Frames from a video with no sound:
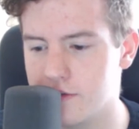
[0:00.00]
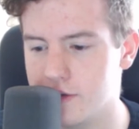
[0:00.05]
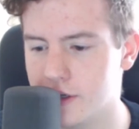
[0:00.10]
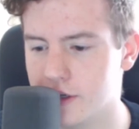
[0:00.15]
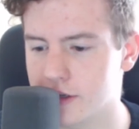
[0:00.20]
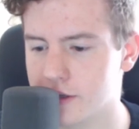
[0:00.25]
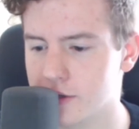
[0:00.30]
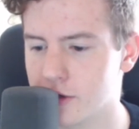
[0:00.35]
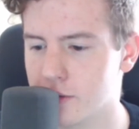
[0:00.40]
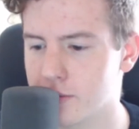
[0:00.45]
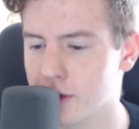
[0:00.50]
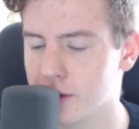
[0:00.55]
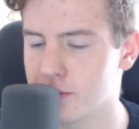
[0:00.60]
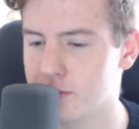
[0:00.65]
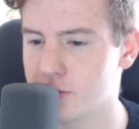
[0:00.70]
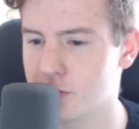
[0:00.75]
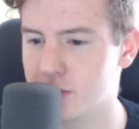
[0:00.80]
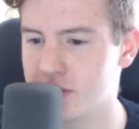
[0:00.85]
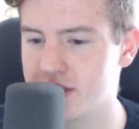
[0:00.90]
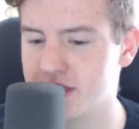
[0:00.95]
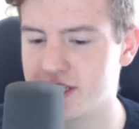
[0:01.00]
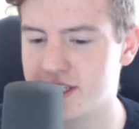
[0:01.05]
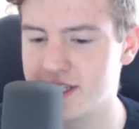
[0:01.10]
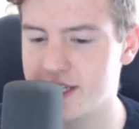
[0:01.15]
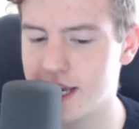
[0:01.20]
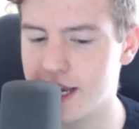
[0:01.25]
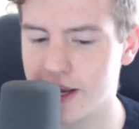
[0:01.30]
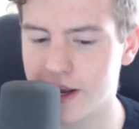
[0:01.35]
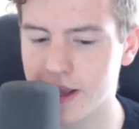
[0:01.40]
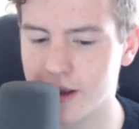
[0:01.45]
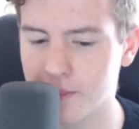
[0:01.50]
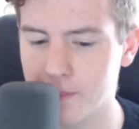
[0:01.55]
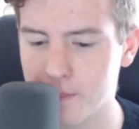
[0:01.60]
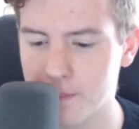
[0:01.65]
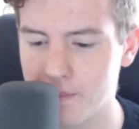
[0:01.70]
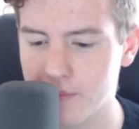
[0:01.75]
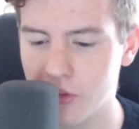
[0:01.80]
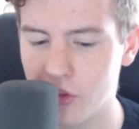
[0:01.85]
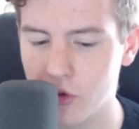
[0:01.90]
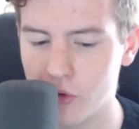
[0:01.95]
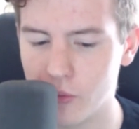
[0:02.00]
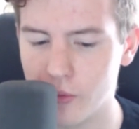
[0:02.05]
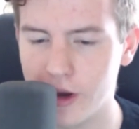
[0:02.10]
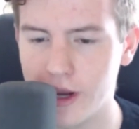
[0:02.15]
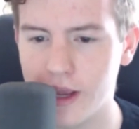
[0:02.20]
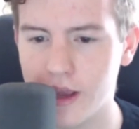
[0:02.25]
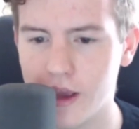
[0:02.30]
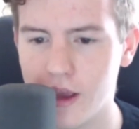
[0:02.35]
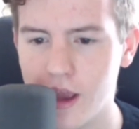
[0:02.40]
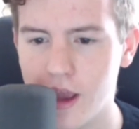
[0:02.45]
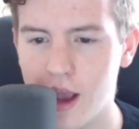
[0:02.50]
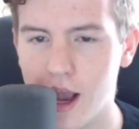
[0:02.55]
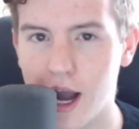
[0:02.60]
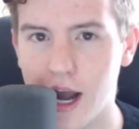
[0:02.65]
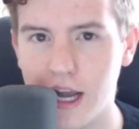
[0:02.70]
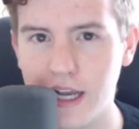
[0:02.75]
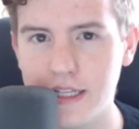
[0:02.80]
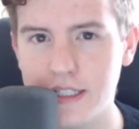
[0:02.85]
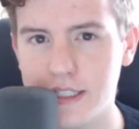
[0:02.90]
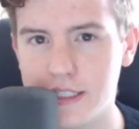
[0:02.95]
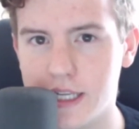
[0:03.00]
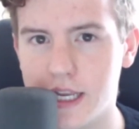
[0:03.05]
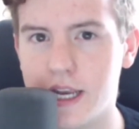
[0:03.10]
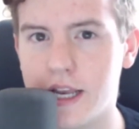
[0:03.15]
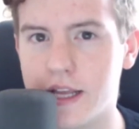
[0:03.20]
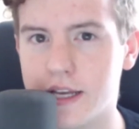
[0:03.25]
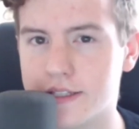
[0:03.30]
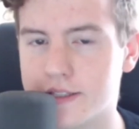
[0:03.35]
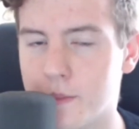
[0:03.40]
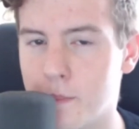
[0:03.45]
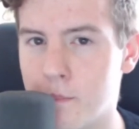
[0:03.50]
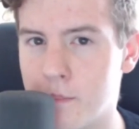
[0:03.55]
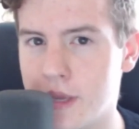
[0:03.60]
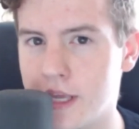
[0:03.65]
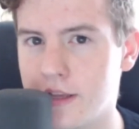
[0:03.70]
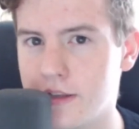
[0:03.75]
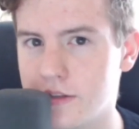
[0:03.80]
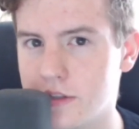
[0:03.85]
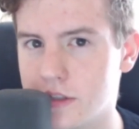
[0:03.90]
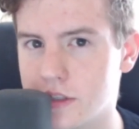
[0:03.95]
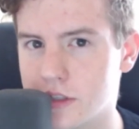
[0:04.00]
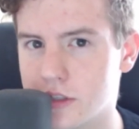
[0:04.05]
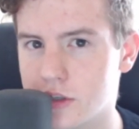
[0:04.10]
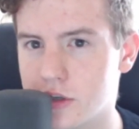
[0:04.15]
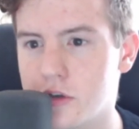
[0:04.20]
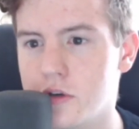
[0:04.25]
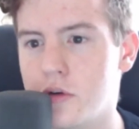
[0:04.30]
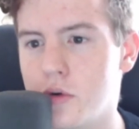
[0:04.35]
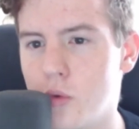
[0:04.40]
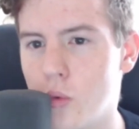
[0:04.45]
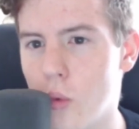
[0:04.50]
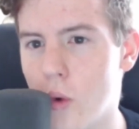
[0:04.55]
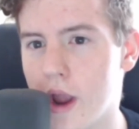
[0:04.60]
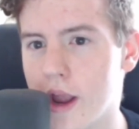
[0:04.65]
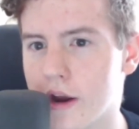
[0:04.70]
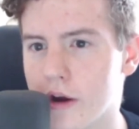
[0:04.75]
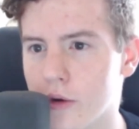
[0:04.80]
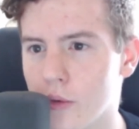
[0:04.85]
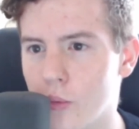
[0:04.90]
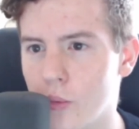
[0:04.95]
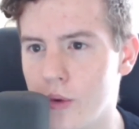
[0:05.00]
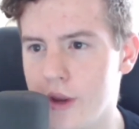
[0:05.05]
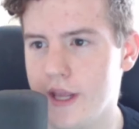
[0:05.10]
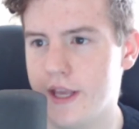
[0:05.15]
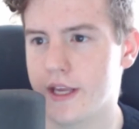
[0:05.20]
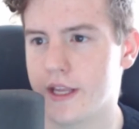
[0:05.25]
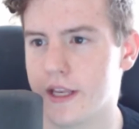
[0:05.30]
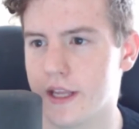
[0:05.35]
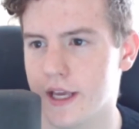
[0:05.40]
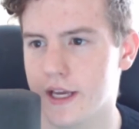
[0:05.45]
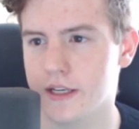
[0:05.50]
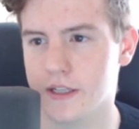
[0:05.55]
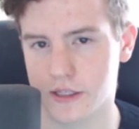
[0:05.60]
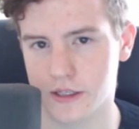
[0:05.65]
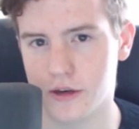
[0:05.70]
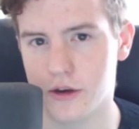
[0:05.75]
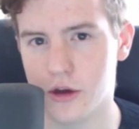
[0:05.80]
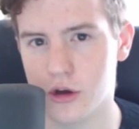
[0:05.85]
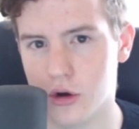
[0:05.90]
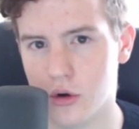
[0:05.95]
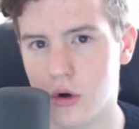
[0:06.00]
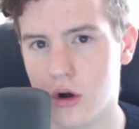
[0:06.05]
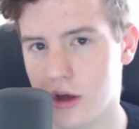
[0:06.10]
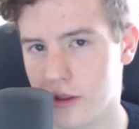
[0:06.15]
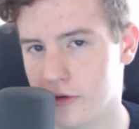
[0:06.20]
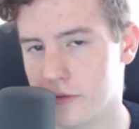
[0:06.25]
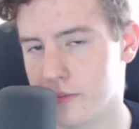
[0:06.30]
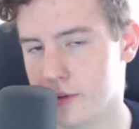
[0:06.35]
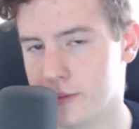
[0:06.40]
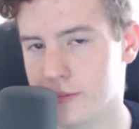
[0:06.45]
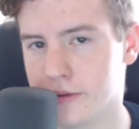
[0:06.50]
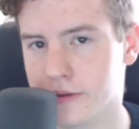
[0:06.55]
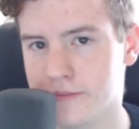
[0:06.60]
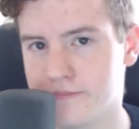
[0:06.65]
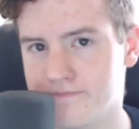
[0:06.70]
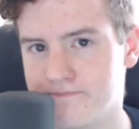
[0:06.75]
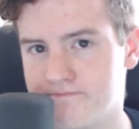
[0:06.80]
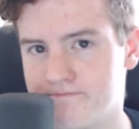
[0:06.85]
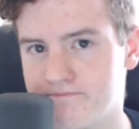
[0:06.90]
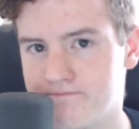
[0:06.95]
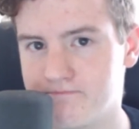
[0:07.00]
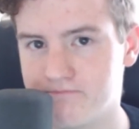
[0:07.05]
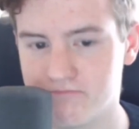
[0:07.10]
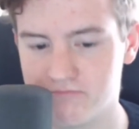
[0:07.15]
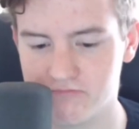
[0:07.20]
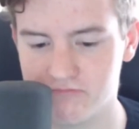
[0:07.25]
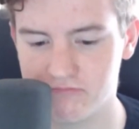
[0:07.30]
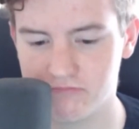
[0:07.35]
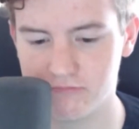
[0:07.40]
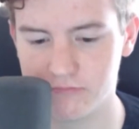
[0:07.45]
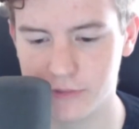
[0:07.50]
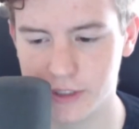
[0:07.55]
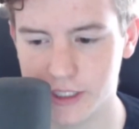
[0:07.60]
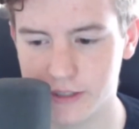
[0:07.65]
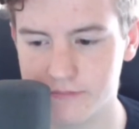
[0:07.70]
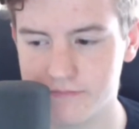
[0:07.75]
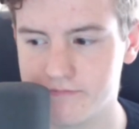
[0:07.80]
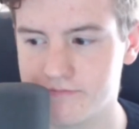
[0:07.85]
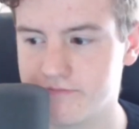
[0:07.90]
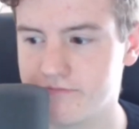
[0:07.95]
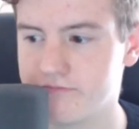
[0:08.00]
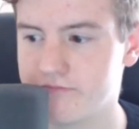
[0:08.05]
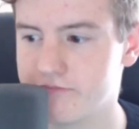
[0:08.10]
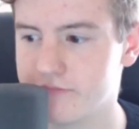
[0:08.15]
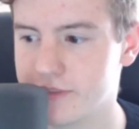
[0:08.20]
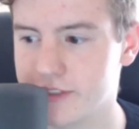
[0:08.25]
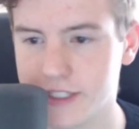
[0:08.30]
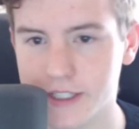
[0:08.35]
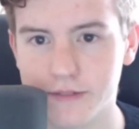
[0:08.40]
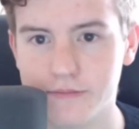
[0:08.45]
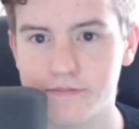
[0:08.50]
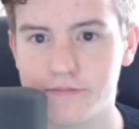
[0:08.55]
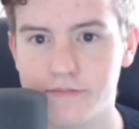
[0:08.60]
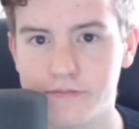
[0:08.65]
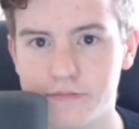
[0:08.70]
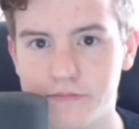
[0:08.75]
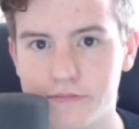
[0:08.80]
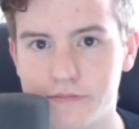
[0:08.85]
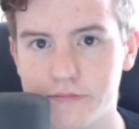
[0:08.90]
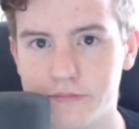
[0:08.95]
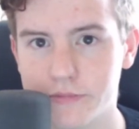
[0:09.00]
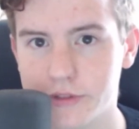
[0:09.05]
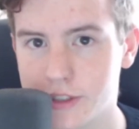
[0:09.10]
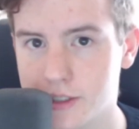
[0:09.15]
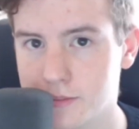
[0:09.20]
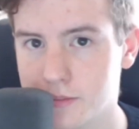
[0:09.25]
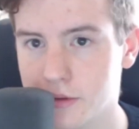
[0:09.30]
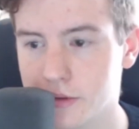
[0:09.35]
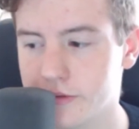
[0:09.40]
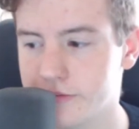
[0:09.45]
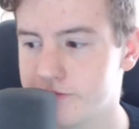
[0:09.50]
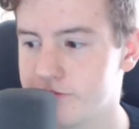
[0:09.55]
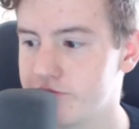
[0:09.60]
young adult problems, which is dating, right? I see dating as a means to where we can get to know other people. Done. That's it. Simple,